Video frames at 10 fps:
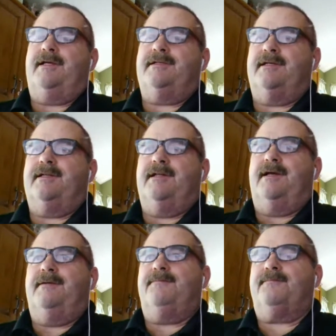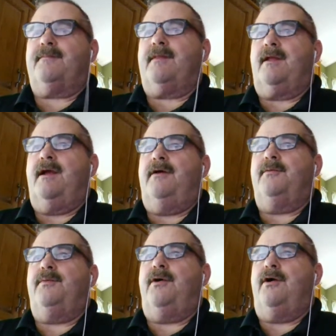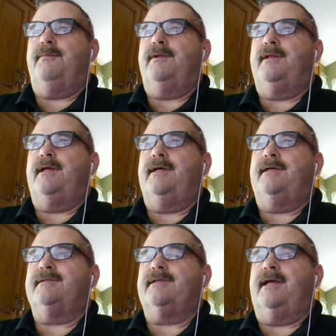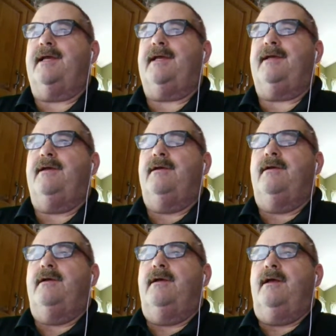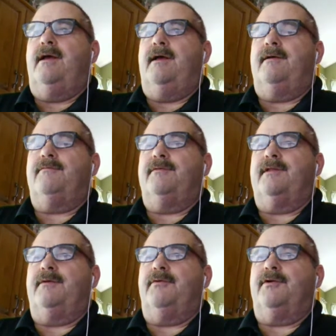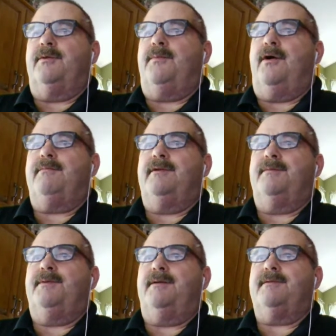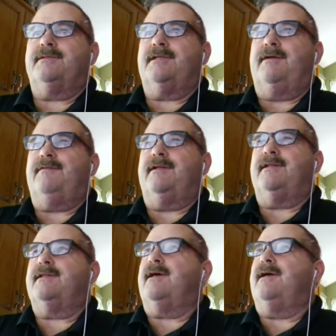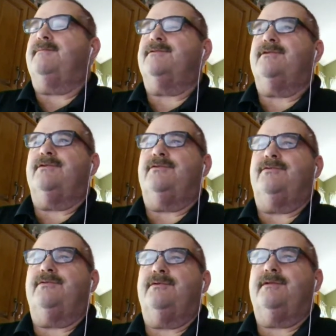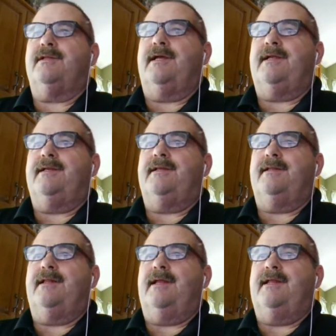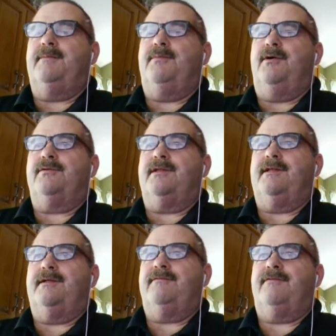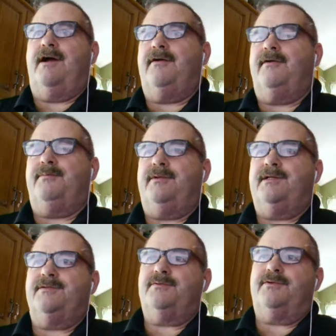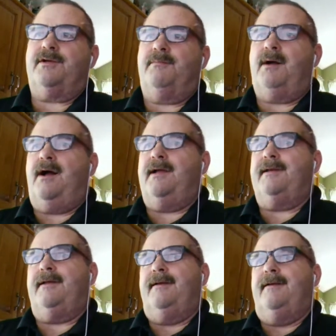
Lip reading: He said, our department is they were a department of public safety at the time. So they did both. They did fire and police were combined.